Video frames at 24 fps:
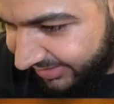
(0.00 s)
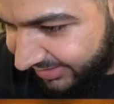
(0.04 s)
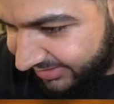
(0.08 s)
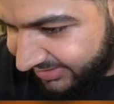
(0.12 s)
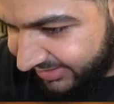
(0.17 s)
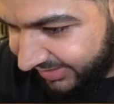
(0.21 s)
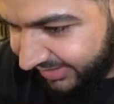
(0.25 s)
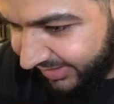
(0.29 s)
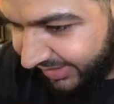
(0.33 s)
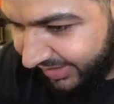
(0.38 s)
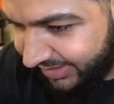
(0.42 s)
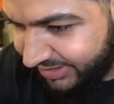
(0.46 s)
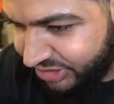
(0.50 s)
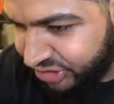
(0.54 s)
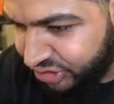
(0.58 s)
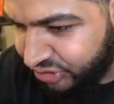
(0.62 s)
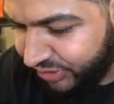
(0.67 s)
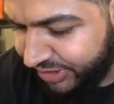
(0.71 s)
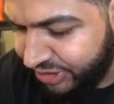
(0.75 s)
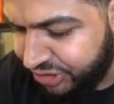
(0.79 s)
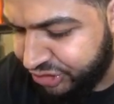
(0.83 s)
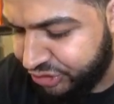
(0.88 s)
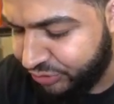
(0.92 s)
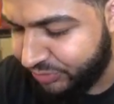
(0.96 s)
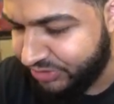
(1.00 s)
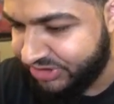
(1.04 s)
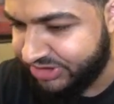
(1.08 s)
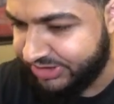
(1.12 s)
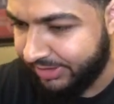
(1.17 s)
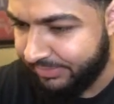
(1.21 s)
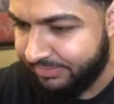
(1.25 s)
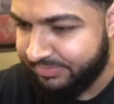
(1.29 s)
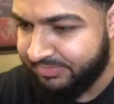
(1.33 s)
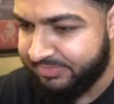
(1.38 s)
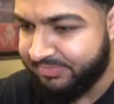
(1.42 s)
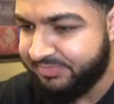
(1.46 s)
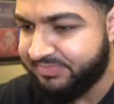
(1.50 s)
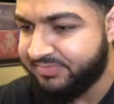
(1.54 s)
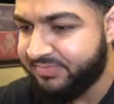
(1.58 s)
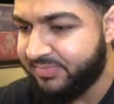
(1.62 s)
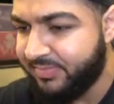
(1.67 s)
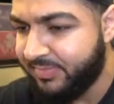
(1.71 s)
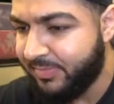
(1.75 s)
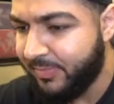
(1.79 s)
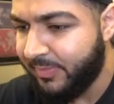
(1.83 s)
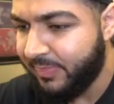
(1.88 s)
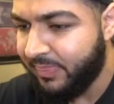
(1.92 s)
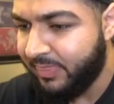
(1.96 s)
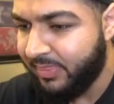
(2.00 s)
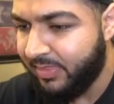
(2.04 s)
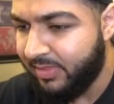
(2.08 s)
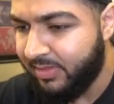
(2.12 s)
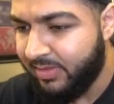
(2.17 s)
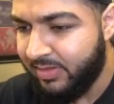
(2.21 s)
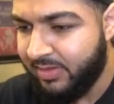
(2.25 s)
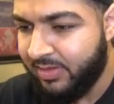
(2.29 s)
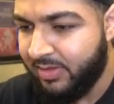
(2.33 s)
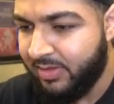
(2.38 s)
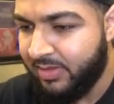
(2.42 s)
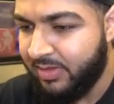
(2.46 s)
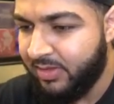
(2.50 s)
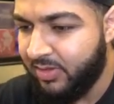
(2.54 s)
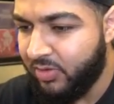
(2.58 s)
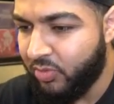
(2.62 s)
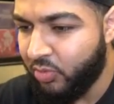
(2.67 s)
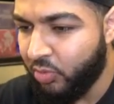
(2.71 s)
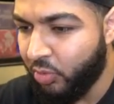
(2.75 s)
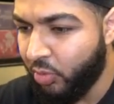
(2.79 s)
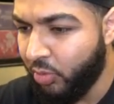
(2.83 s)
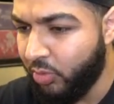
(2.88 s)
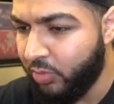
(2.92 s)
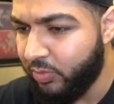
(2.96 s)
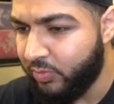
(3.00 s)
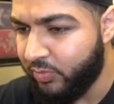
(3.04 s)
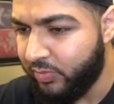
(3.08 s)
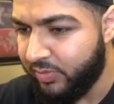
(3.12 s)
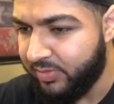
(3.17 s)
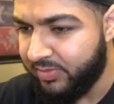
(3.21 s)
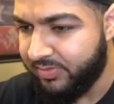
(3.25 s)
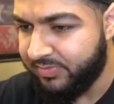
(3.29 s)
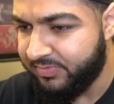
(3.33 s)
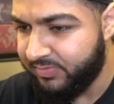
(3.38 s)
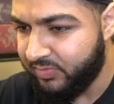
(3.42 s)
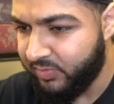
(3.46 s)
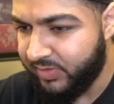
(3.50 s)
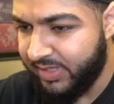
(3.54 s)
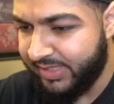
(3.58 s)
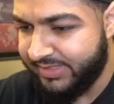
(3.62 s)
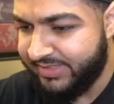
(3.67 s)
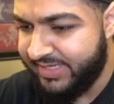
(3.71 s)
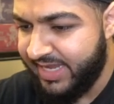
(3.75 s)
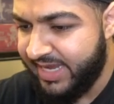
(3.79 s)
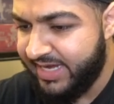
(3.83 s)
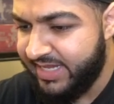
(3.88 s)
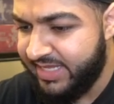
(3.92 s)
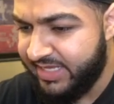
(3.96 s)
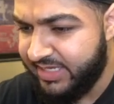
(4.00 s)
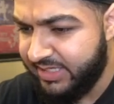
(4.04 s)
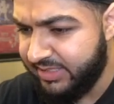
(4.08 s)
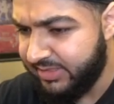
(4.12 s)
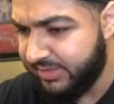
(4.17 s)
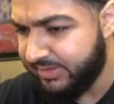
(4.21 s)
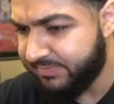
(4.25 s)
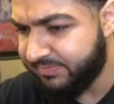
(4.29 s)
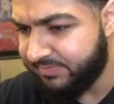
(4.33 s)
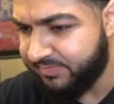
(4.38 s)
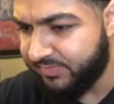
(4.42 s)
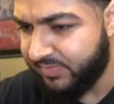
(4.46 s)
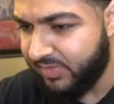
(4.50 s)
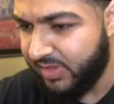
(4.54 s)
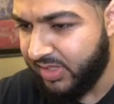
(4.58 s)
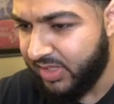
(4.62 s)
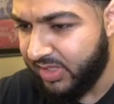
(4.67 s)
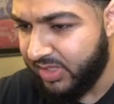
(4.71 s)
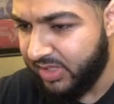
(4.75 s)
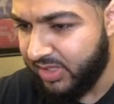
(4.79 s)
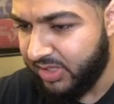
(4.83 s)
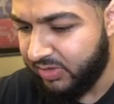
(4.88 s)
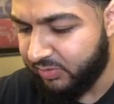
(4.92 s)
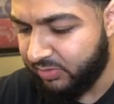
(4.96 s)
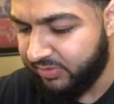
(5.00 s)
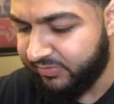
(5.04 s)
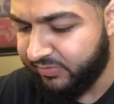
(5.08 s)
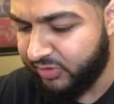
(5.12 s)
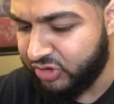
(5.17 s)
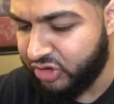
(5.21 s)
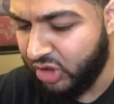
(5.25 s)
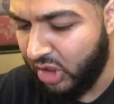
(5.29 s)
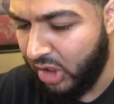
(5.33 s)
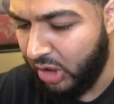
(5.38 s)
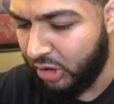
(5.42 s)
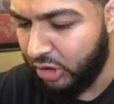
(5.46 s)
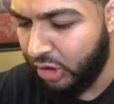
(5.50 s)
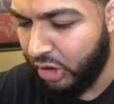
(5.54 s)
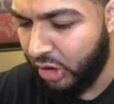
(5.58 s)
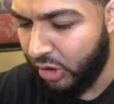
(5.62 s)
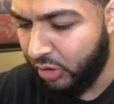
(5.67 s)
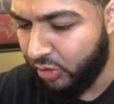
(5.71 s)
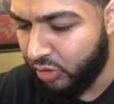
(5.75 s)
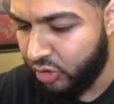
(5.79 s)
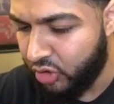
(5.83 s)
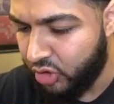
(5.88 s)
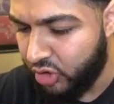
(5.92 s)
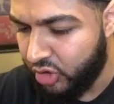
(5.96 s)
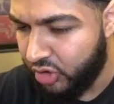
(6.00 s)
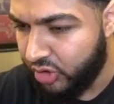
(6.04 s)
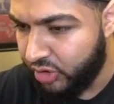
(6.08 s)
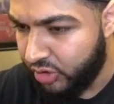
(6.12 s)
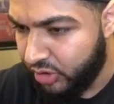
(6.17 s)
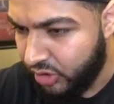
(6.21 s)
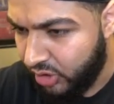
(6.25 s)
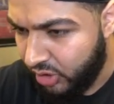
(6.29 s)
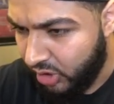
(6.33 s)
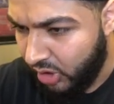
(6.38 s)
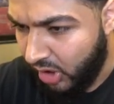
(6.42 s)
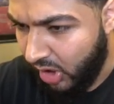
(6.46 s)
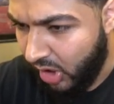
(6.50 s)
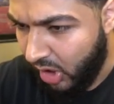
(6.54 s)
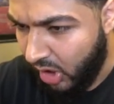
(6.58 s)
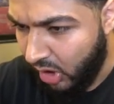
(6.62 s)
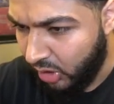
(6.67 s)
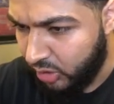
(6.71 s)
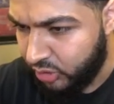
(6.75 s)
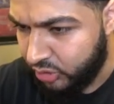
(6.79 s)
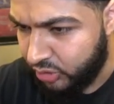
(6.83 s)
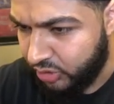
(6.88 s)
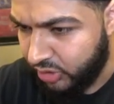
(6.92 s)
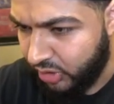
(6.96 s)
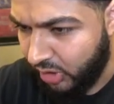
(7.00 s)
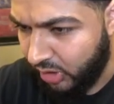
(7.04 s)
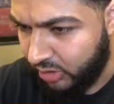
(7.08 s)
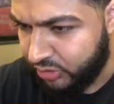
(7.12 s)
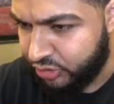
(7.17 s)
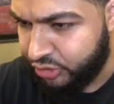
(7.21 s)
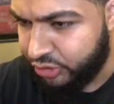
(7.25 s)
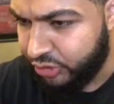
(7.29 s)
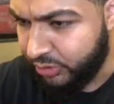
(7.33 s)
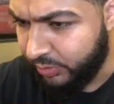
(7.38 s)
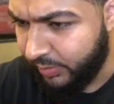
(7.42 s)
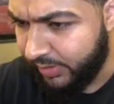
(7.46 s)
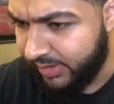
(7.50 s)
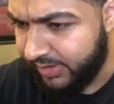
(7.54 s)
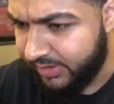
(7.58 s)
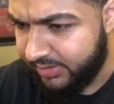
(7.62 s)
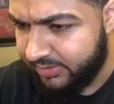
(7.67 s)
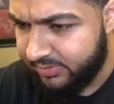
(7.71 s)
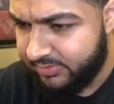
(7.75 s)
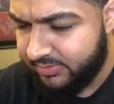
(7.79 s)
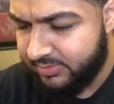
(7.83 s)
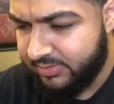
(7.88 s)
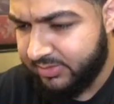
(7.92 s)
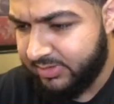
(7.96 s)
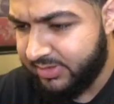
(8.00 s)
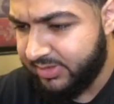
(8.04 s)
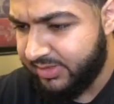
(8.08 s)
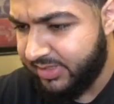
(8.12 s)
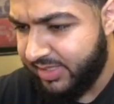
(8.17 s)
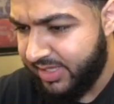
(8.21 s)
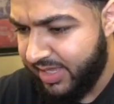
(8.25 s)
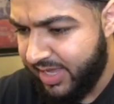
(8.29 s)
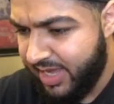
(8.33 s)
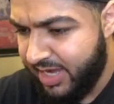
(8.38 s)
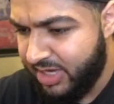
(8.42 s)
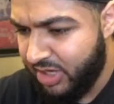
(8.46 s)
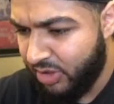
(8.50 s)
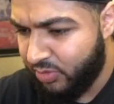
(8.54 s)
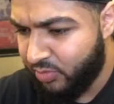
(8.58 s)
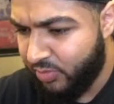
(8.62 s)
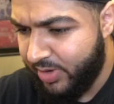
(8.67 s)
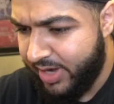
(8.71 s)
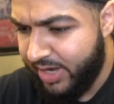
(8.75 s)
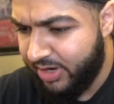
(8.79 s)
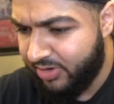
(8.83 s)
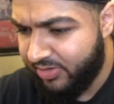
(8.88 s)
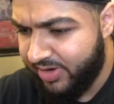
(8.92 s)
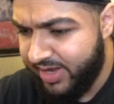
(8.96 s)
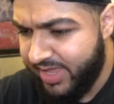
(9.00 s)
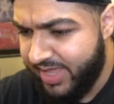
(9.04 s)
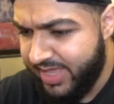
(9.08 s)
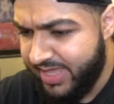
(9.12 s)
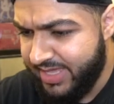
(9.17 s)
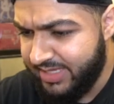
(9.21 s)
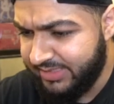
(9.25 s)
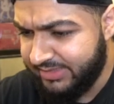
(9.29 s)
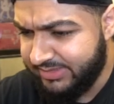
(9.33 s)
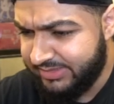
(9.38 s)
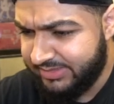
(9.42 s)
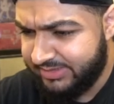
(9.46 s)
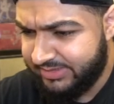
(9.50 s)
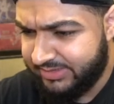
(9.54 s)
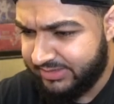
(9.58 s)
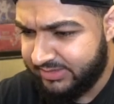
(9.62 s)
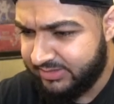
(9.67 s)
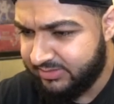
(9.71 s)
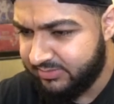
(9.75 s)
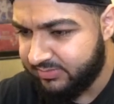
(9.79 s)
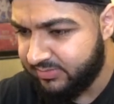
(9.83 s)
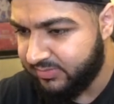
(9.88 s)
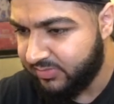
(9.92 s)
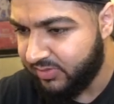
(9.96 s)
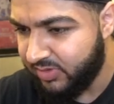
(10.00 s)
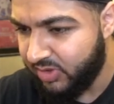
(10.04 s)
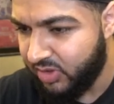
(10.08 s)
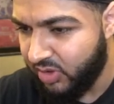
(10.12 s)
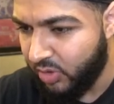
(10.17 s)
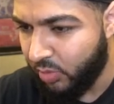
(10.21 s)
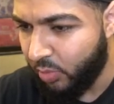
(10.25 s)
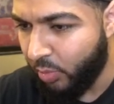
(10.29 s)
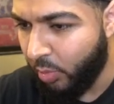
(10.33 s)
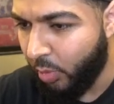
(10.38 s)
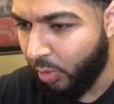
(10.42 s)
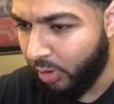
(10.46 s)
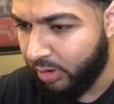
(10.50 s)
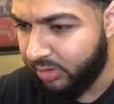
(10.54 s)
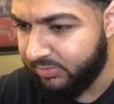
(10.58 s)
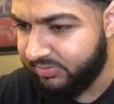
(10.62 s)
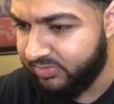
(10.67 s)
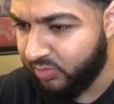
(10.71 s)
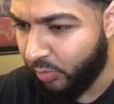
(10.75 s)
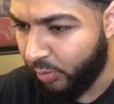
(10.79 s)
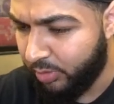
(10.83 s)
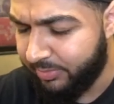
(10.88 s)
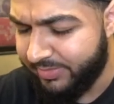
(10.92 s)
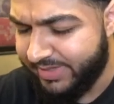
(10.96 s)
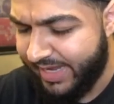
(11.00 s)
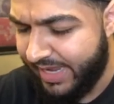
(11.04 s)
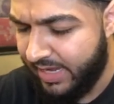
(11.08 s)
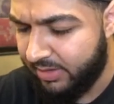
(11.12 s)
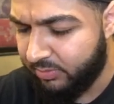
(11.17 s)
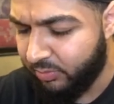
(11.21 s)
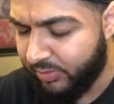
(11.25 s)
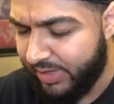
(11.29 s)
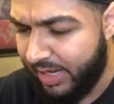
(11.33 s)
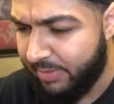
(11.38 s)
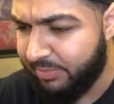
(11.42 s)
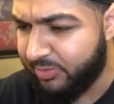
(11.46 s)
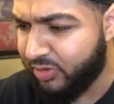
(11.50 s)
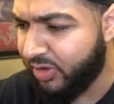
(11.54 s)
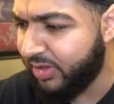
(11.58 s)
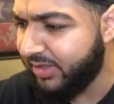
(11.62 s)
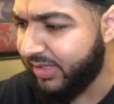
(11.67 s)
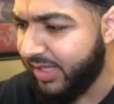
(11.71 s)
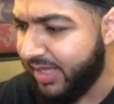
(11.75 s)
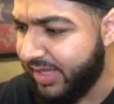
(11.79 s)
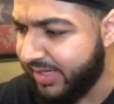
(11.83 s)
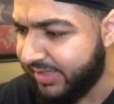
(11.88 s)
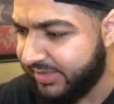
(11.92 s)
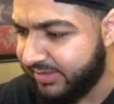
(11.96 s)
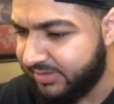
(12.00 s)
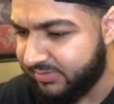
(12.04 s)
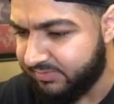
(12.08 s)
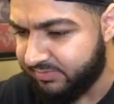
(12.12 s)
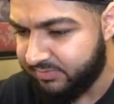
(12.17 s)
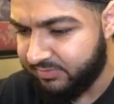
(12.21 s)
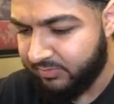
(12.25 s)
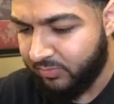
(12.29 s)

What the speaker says: It's like an illustration or something. Ooh, got Deadeen, Reverse Holo, Halchua, and our rare is Wormadam. What happened to our luck?